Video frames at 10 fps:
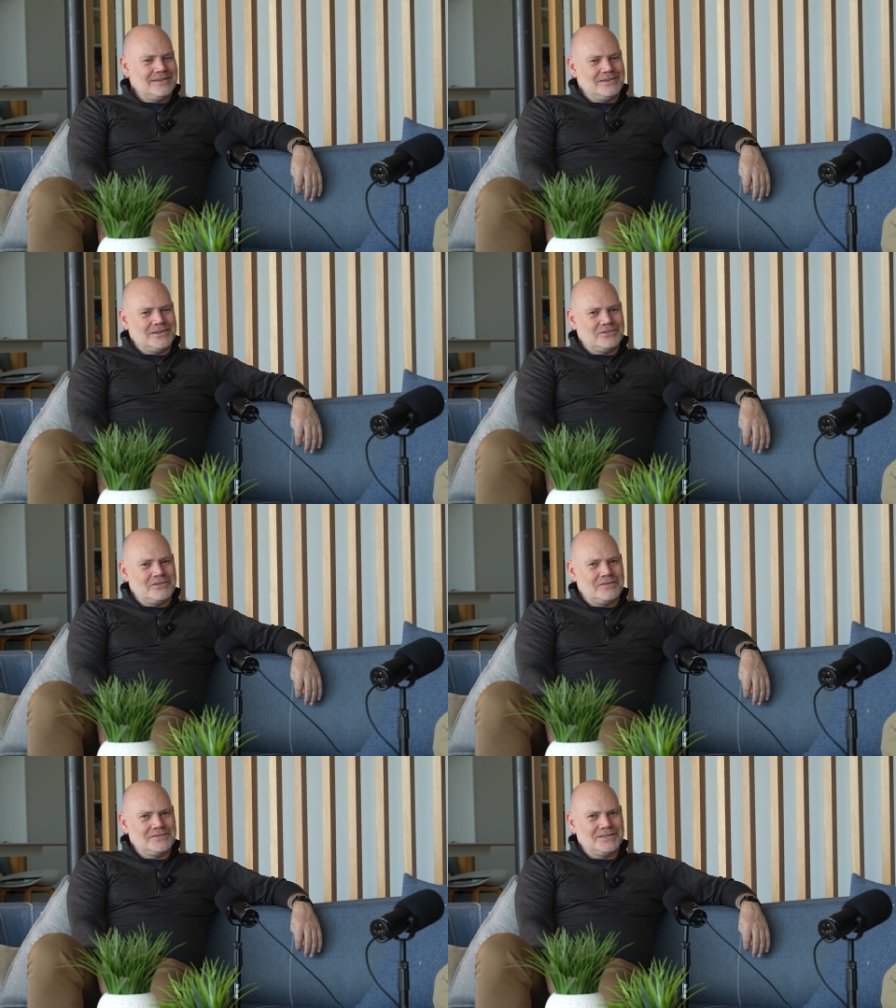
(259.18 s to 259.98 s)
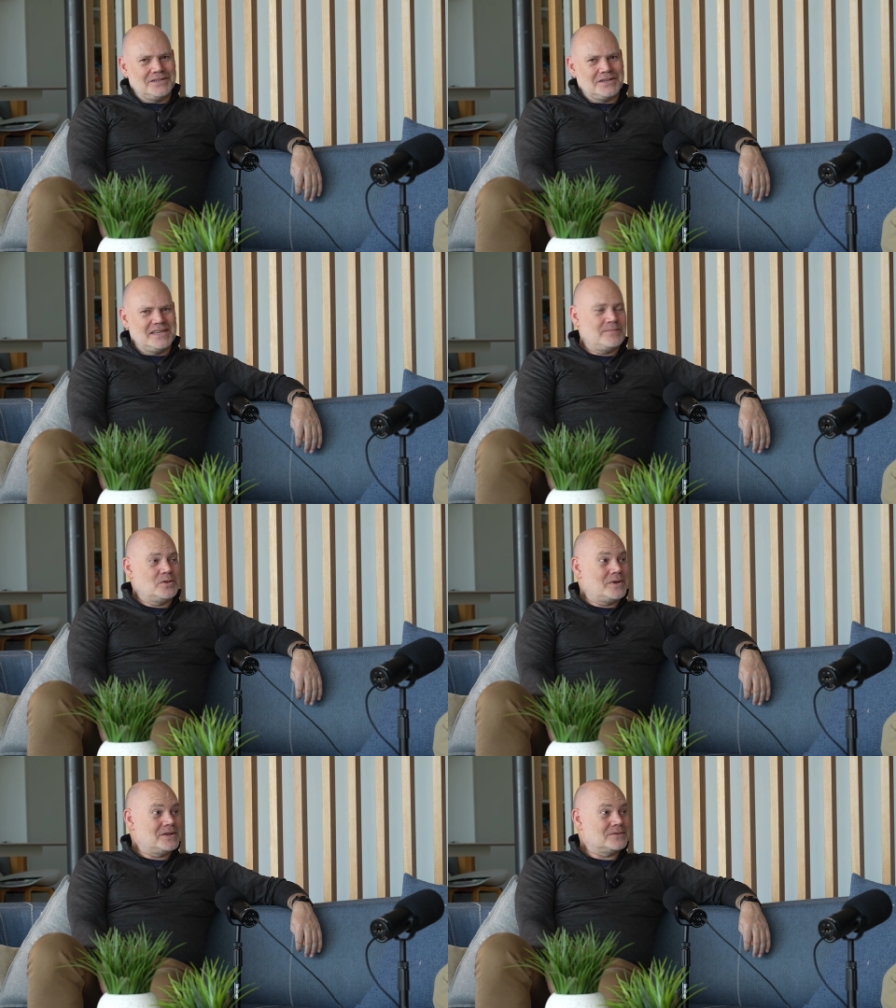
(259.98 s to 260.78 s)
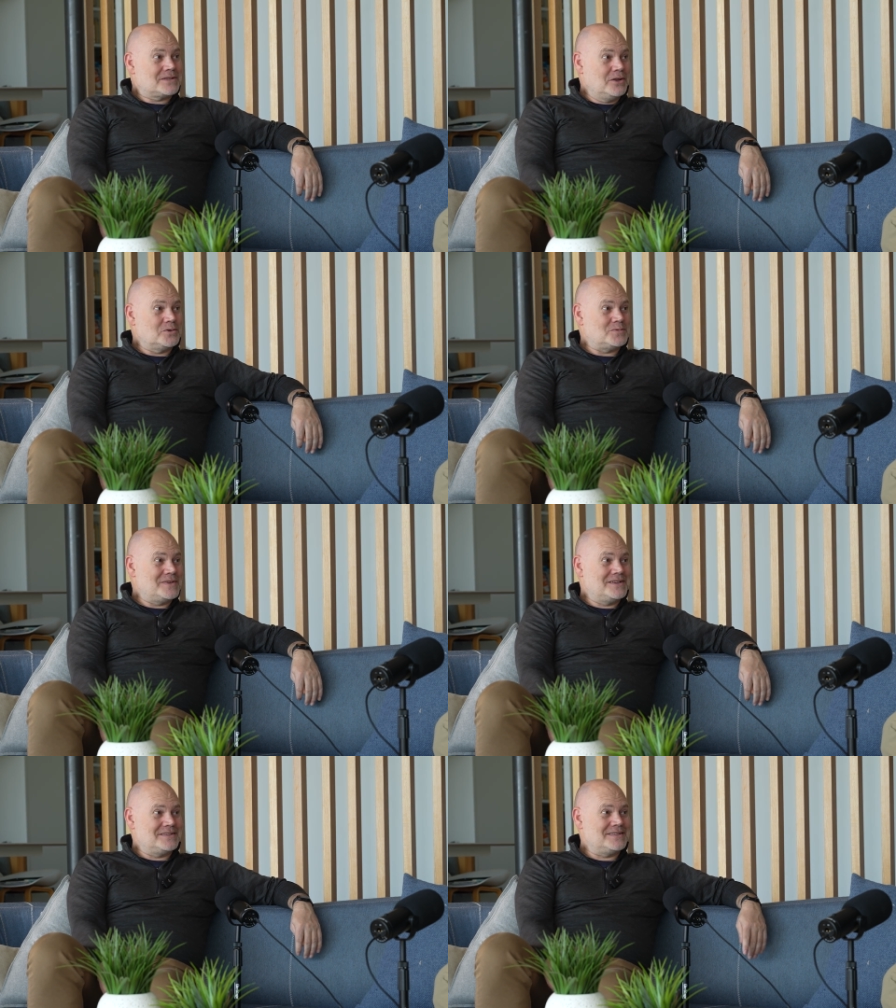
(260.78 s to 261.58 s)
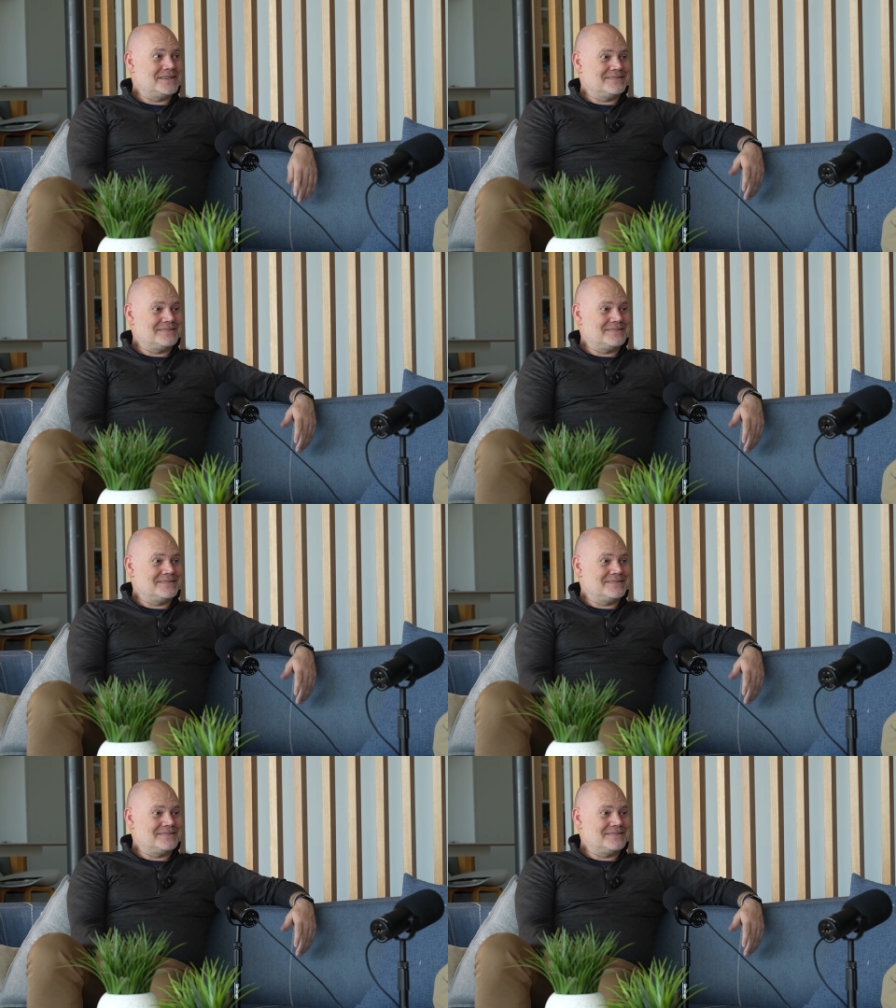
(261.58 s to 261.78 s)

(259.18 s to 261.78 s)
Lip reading: you're often sort of keeping the windows closed, because